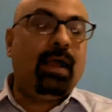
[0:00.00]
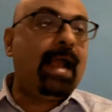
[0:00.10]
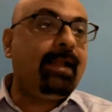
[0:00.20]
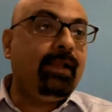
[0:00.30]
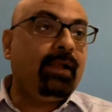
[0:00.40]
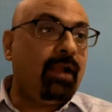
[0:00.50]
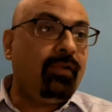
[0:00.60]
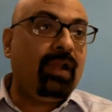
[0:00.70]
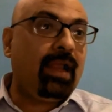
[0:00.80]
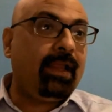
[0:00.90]
And in a
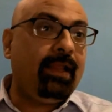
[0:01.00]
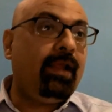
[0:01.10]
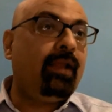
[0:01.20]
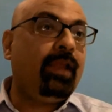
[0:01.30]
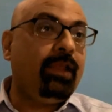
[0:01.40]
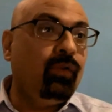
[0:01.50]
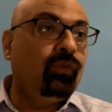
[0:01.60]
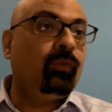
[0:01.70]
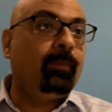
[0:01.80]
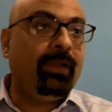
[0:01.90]
country like India, their
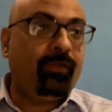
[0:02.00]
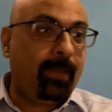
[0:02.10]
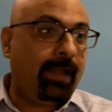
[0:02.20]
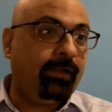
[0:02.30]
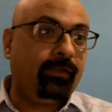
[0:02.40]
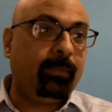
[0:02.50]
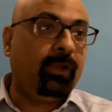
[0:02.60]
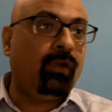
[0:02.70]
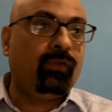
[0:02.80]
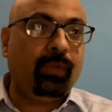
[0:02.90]
use would be tremendous
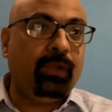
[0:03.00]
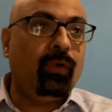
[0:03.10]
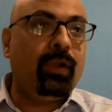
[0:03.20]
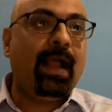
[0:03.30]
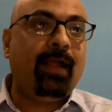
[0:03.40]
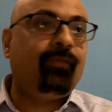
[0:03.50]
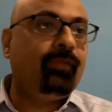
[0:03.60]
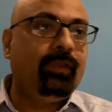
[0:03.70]
because we don't have